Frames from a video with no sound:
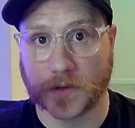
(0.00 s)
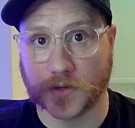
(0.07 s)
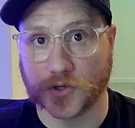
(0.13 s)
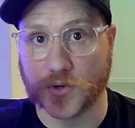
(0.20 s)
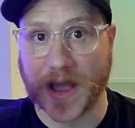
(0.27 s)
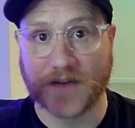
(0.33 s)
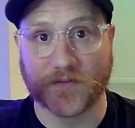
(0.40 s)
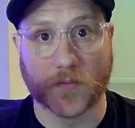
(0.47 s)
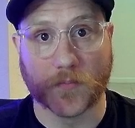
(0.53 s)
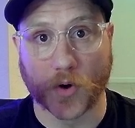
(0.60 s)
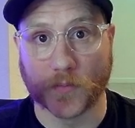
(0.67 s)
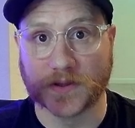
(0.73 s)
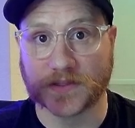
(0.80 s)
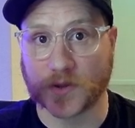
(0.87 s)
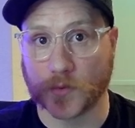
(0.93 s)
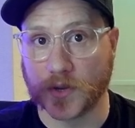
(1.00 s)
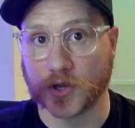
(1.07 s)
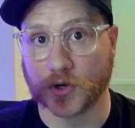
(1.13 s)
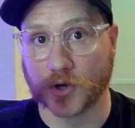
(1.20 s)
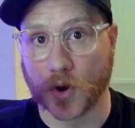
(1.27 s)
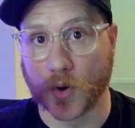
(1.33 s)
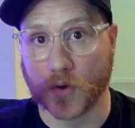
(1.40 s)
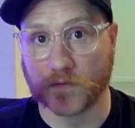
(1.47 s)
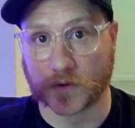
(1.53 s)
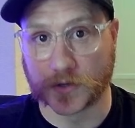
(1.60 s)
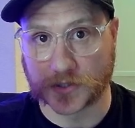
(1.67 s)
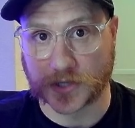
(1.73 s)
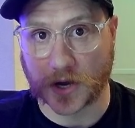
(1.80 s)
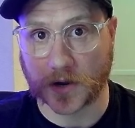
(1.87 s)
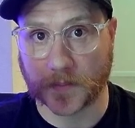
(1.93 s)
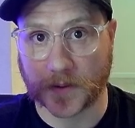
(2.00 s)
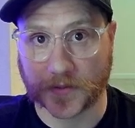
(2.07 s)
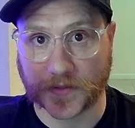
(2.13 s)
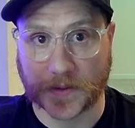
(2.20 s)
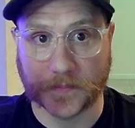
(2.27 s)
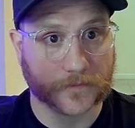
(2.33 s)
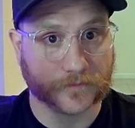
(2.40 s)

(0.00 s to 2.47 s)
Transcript: Do you have a moment that we could go over and talk about them?